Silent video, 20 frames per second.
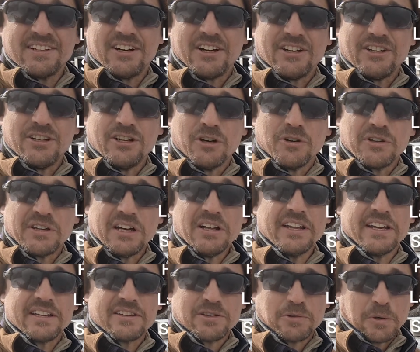they'll
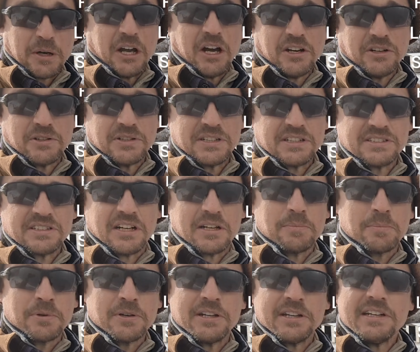hit 300 a
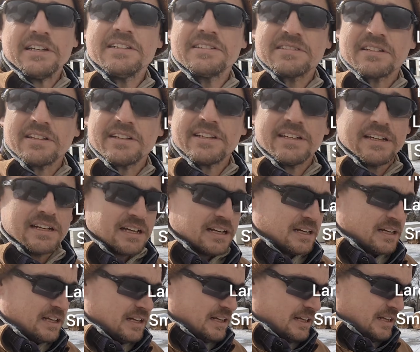ton pretty easily.
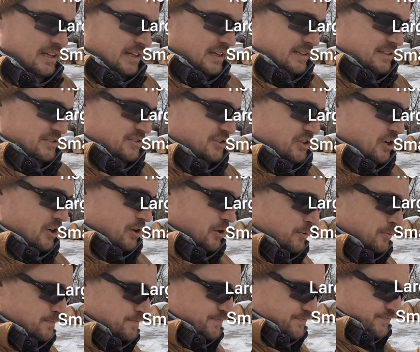
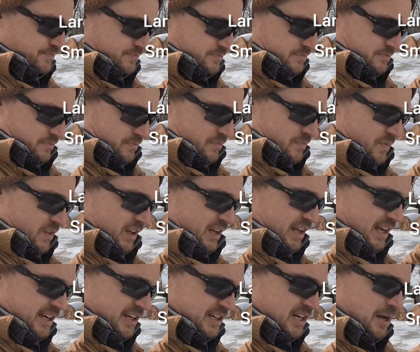So
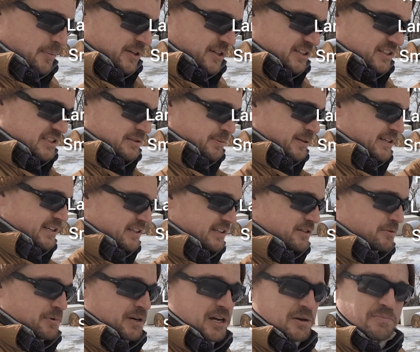economically speaking,
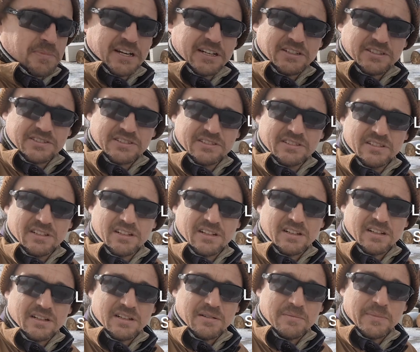the round bales
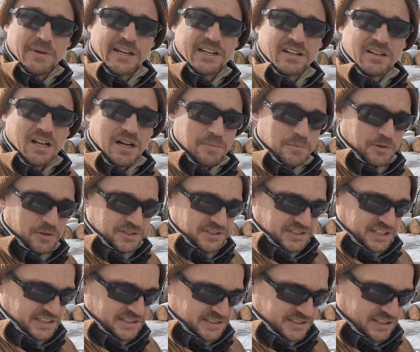make a lot more
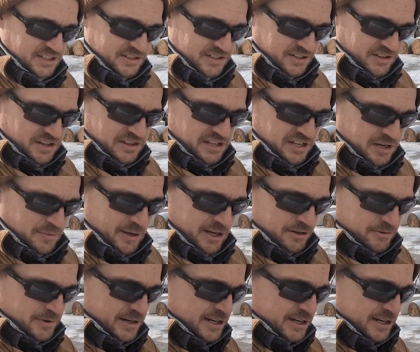sense. Another thing about